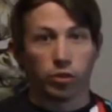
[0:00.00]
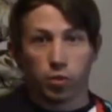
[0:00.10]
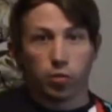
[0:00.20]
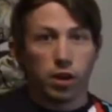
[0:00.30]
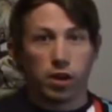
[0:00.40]
You
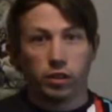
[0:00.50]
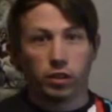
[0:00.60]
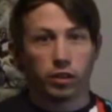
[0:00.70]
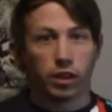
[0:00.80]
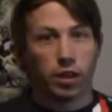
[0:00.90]
punch
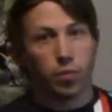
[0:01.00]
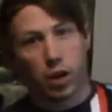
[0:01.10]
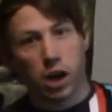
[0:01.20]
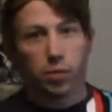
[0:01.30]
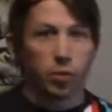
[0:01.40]
and you
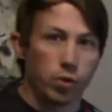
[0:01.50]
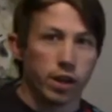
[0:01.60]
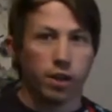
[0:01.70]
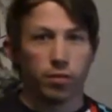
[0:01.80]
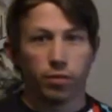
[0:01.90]
bob and
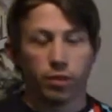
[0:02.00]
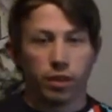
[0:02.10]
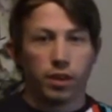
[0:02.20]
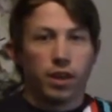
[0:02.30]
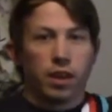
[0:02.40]
weave,
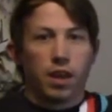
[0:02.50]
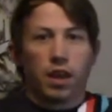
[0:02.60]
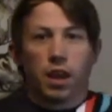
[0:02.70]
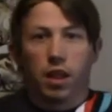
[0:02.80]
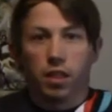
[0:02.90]

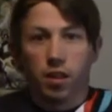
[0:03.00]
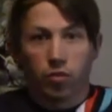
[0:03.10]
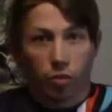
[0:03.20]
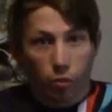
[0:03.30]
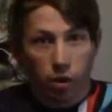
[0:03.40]
and these
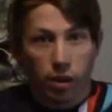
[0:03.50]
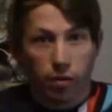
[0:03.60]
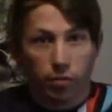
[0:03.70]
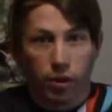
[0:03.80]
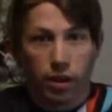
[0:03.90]
are really
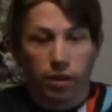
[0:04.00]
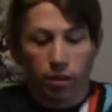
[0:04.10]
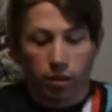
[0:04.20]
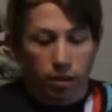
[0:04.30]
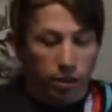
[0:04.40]
fun
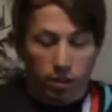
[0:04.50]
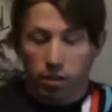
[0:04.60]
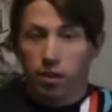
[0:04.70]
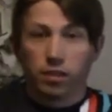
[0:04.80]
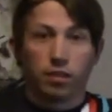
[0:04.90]

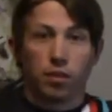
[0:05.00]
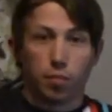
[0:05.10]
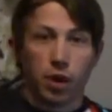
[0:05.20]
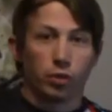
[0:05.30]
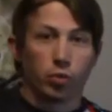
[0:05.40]
this is the
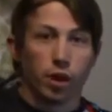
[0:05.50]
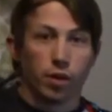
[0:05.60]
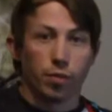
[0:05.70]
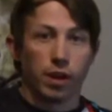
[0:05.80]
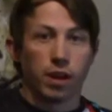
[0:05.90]
best way to
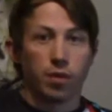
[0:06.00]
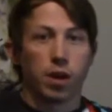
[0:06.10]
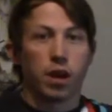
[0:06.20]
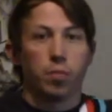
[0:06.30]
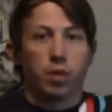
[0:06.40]
play, in
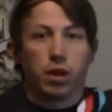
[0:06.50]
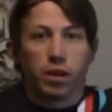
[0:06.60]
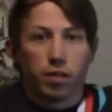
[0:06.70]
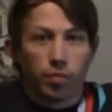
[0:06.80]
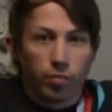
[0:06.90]
my
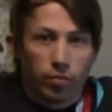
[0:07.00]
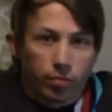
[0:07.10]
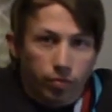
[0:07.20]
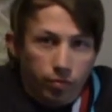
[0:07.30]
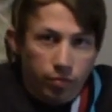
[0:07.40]
opinion,
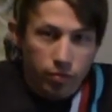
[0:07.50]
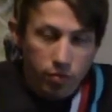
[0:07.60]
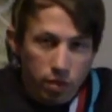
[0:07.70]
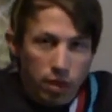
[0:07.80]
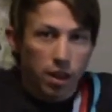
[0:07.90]

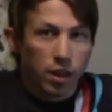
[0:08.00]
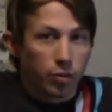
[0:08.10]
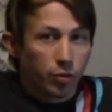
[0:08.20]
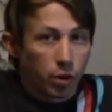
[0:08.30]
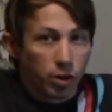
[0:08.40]
as
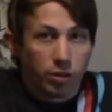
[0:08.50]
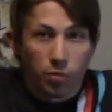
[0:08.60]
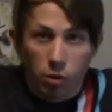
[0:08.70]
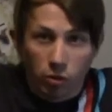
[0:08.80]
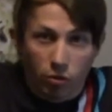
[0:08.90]
far as the
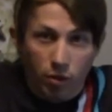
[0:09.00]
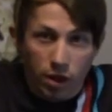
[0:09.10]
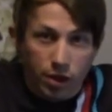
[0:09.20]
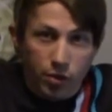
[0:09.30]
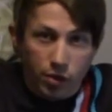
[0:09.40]
most
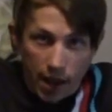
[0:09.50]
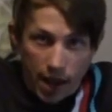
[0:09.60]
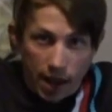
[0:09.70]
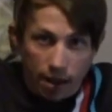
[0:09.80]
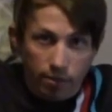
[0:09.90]
fun you can
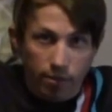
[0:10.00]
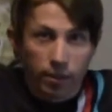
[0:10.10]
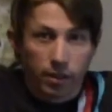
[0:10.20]
have.